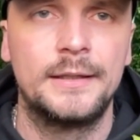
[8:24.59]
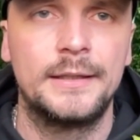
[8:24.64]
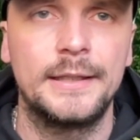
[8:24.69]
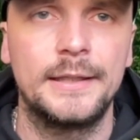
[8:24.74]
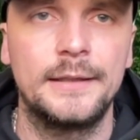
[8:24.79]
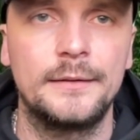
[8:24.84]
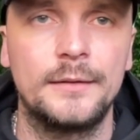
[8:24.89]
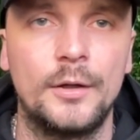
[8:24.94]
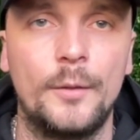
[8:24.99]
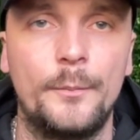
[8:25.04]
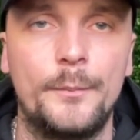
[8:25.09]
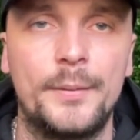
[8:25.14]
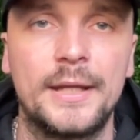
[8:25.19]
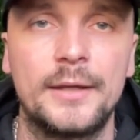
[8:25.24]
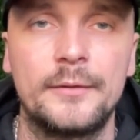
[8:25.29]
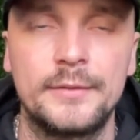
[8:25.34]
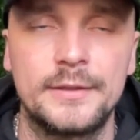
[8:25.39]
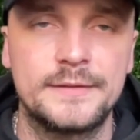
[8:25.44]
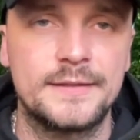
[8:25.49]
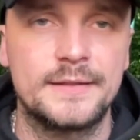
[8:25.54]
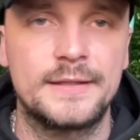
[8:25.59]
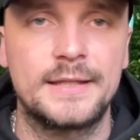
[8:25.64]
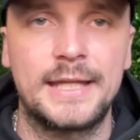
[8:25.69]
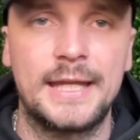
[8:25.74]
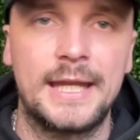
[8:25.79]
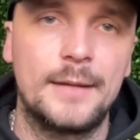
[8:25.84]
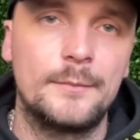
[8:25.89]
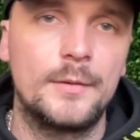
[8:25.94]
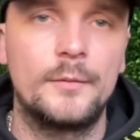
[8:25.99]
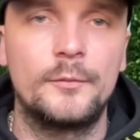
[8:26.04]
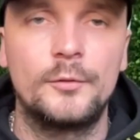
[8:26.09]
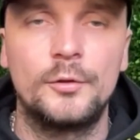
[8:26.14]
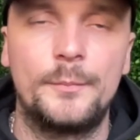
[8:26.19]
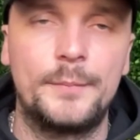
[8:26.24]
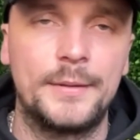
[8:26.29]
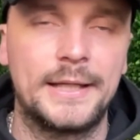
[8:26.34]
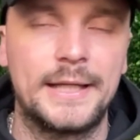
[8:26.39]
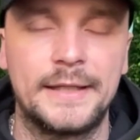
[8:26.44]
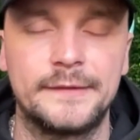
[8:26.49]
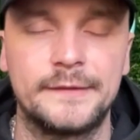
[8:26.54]
or periods of the game where we're
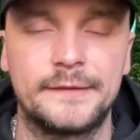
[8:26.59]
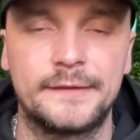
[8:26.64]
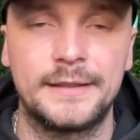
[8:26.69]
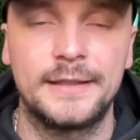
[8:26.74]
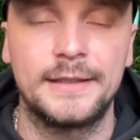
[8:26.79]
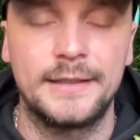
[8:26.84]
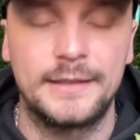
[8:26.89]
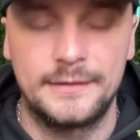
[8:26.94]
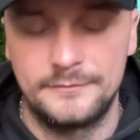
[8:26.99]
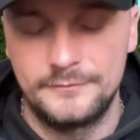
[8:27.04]
up against it,